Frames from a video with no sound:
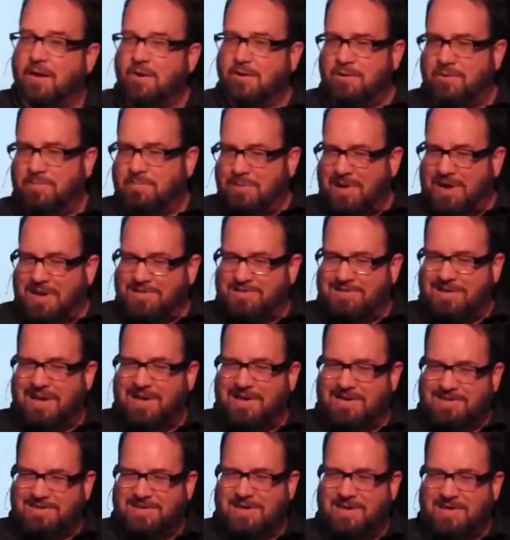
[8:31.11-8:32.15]
oh, Pastor,
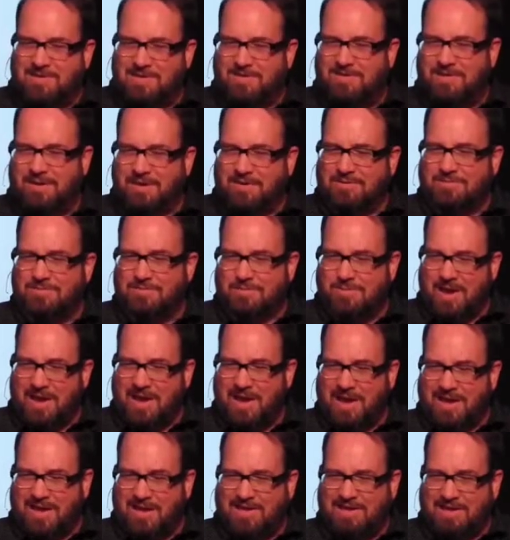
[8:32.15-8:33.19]
I can tell you lost
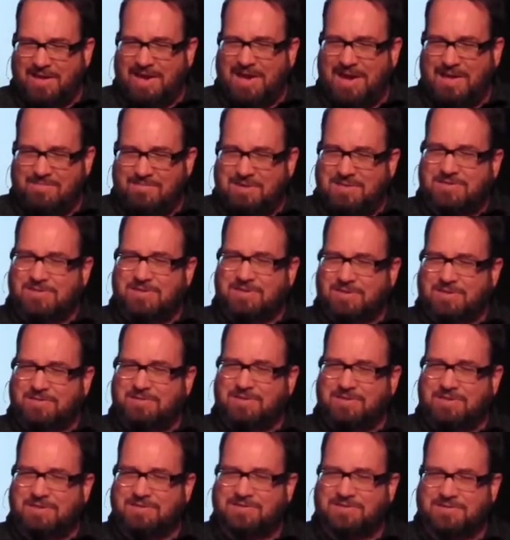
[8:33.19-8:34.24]
weight. Yeah, that makes you look
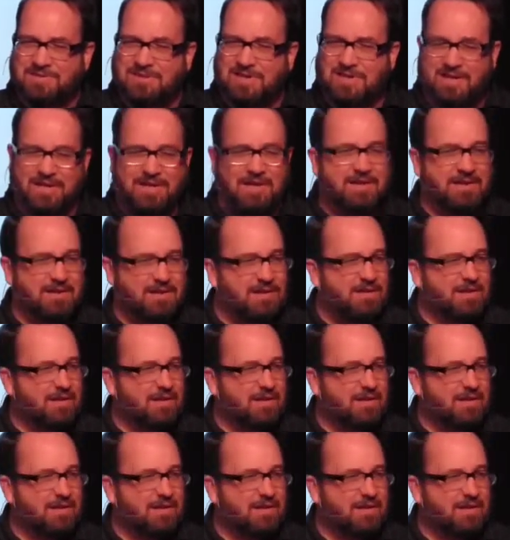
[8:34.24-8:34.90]
real skinny.